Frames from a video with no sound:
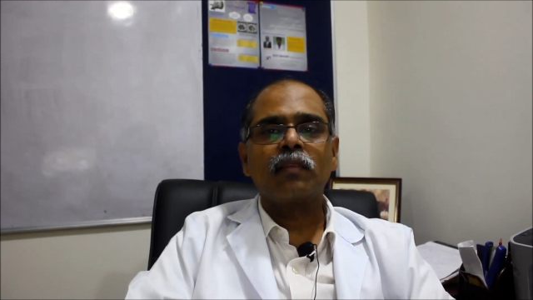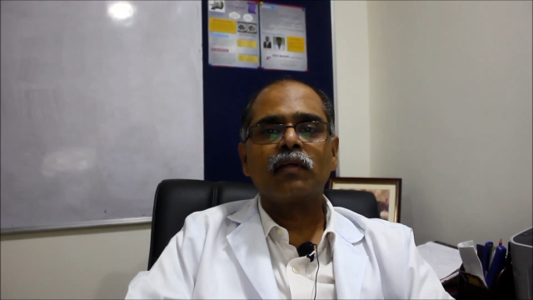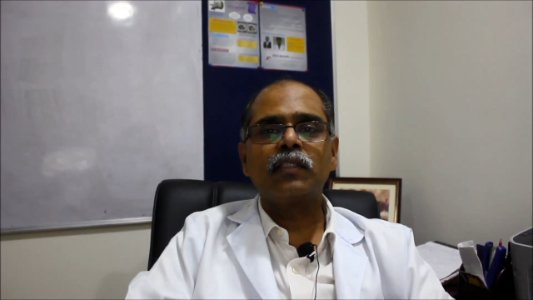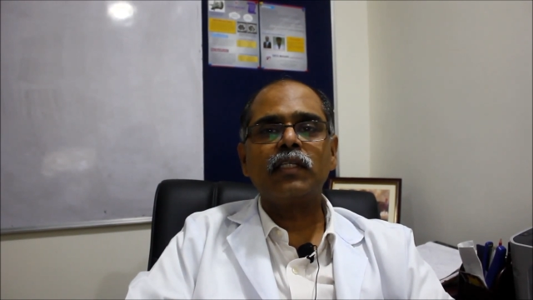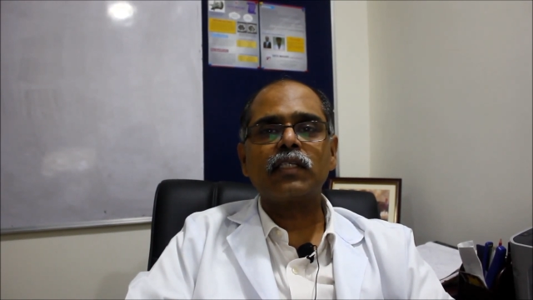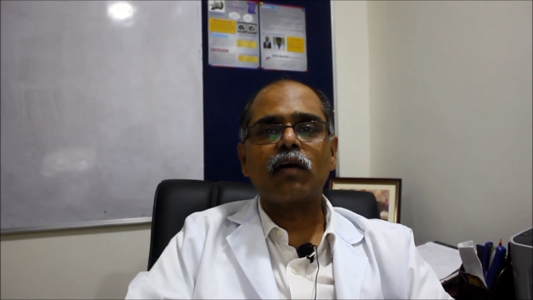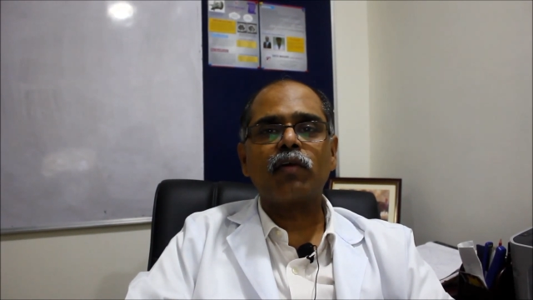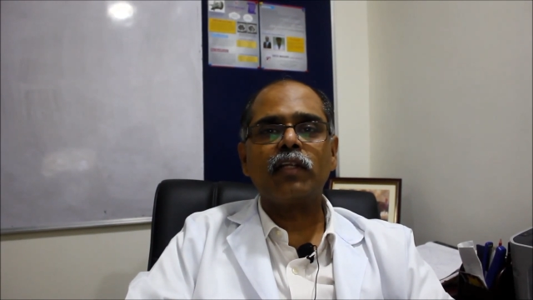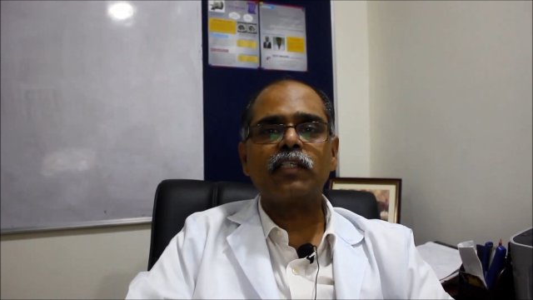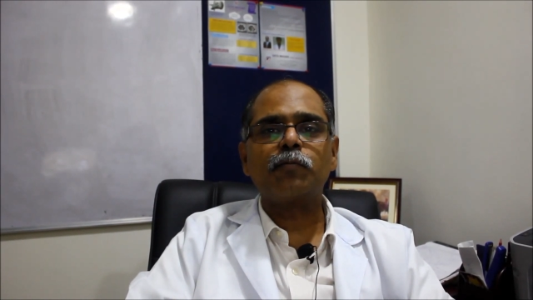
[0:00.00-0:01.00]
Since
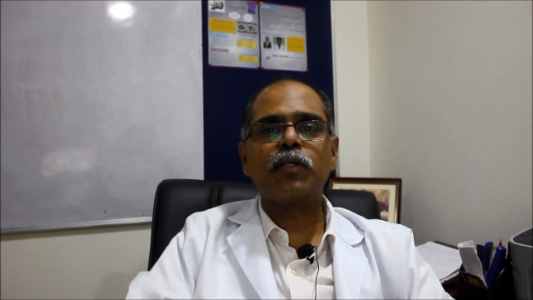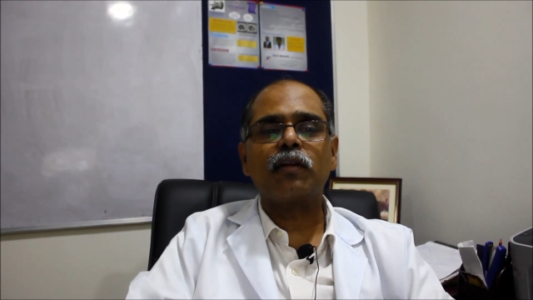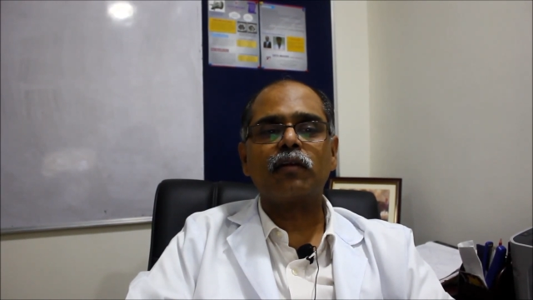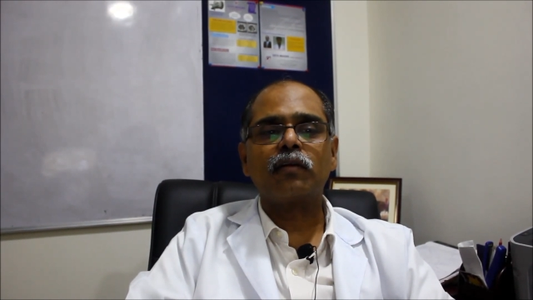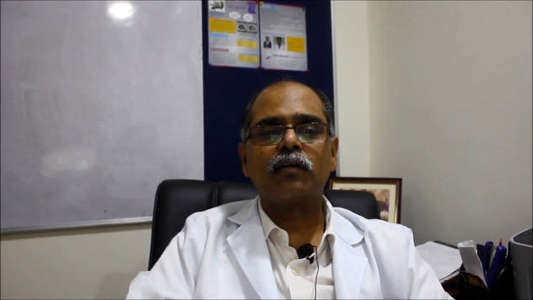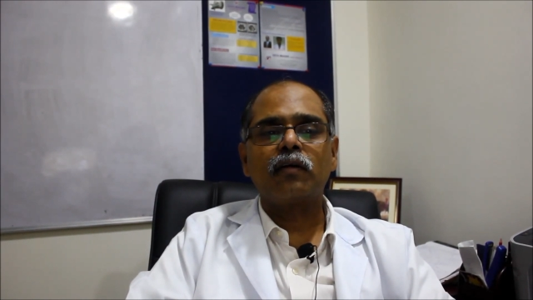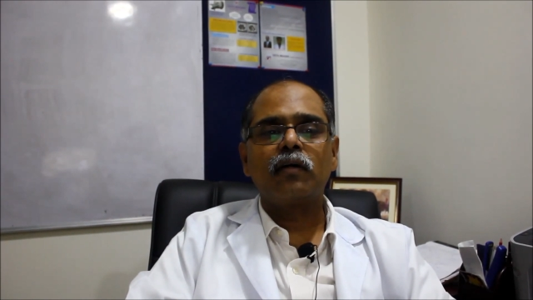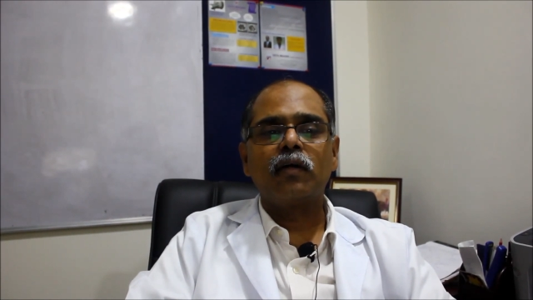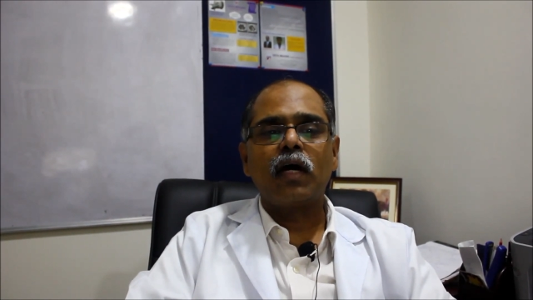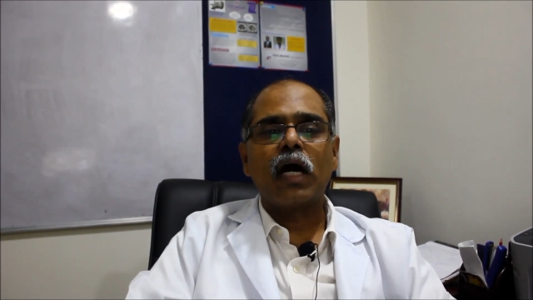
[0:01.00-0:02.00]
our inception,
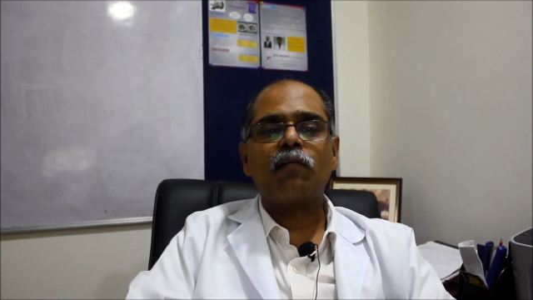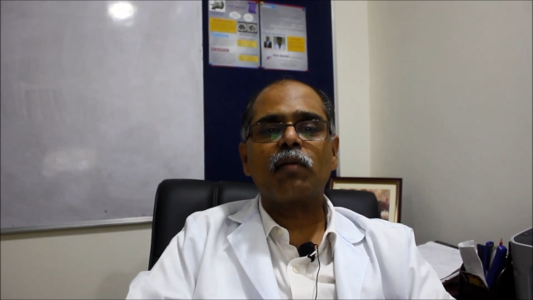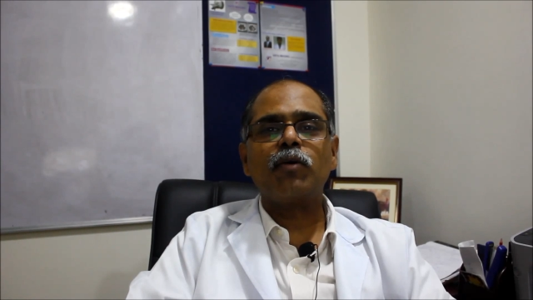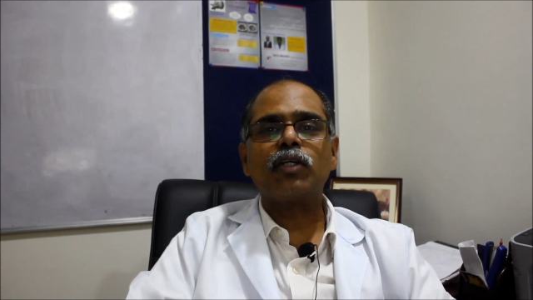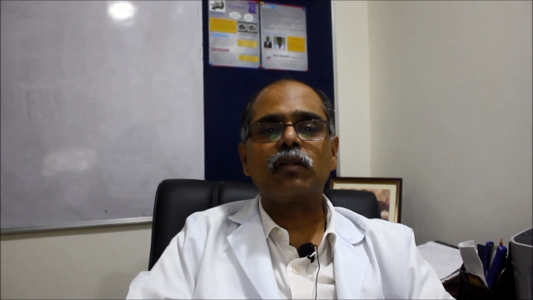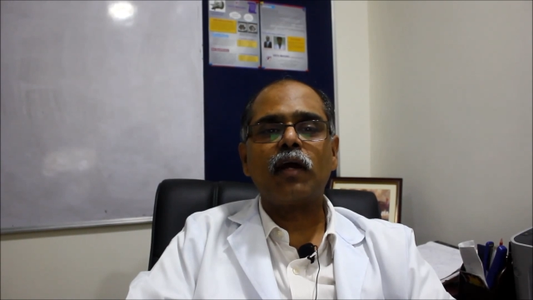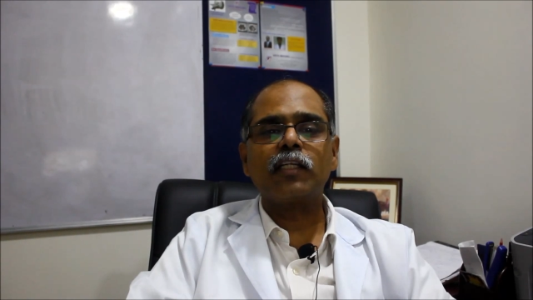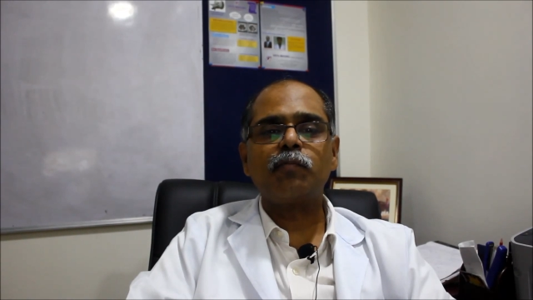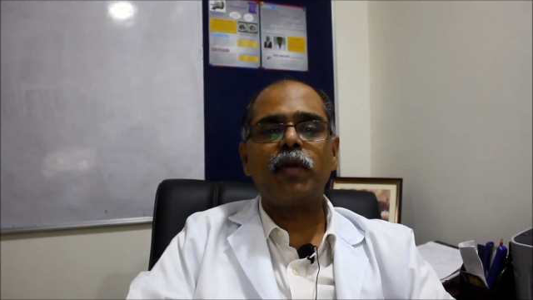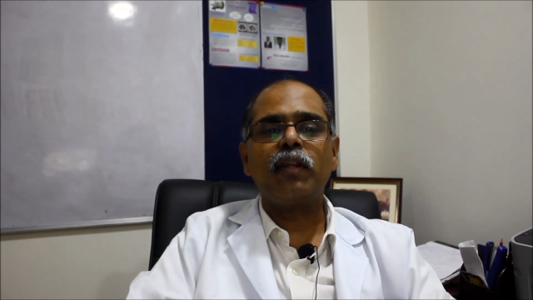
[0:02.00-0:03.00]
our mission
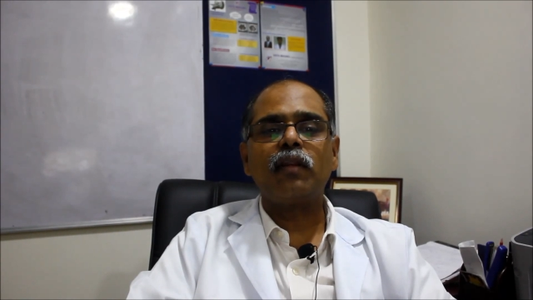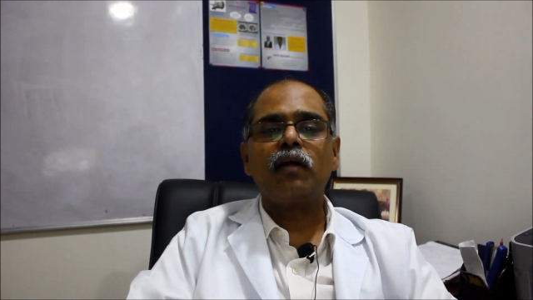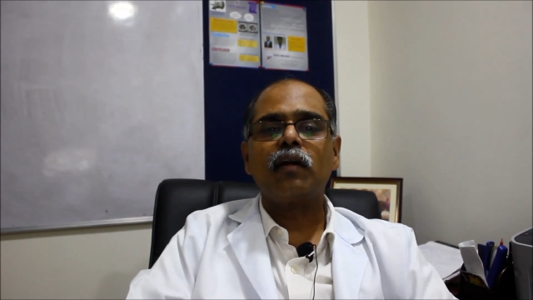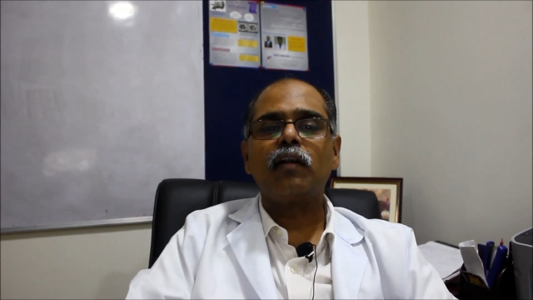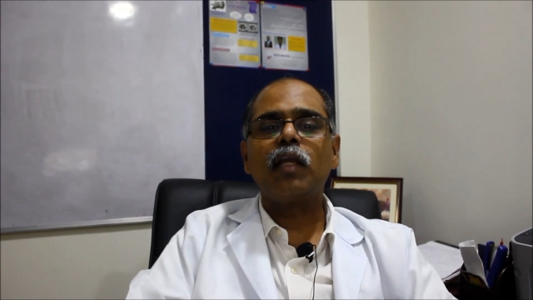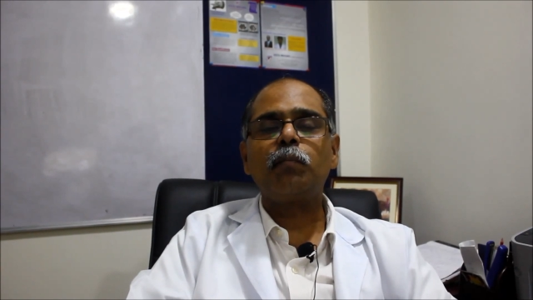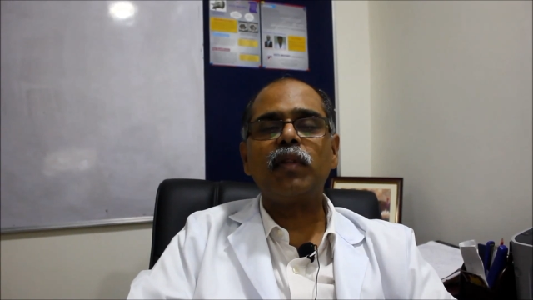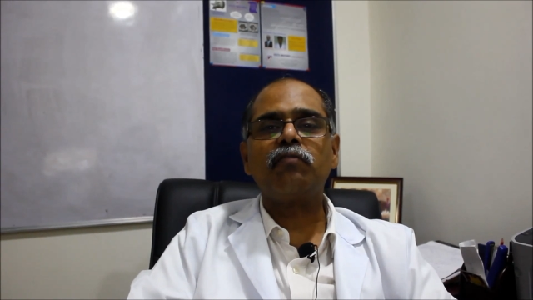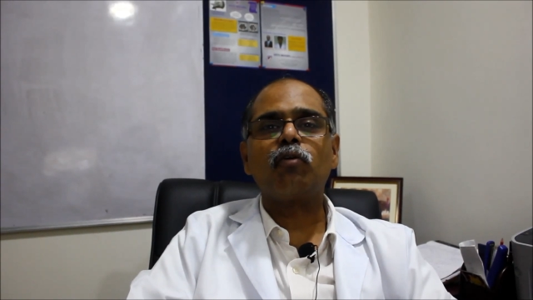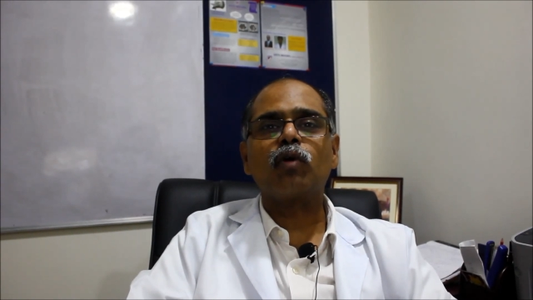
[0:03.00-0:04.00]
has been
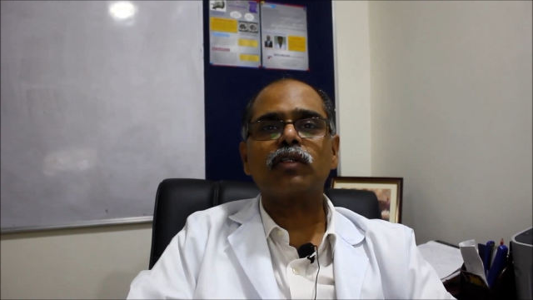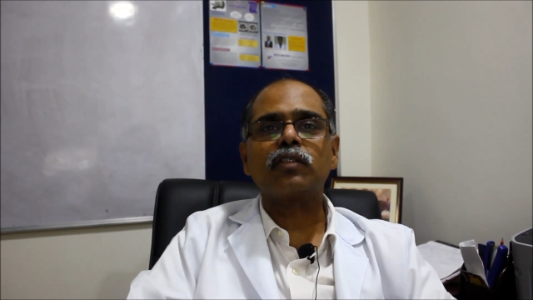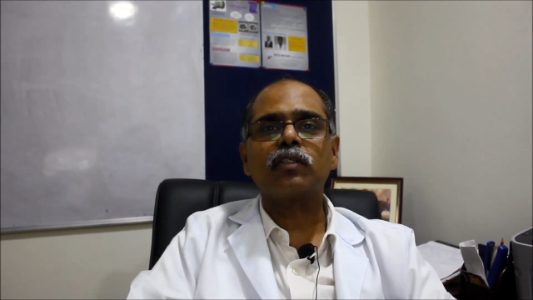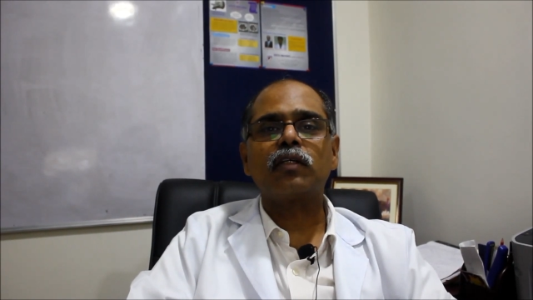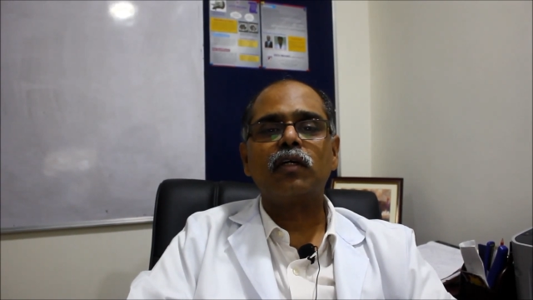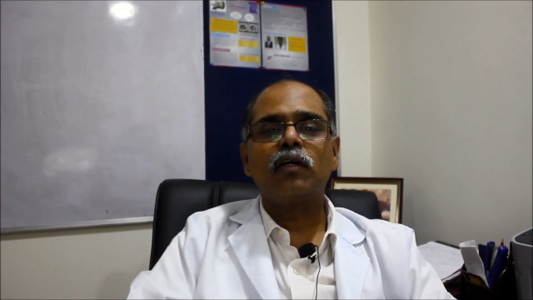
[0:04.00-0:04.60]
deeply focused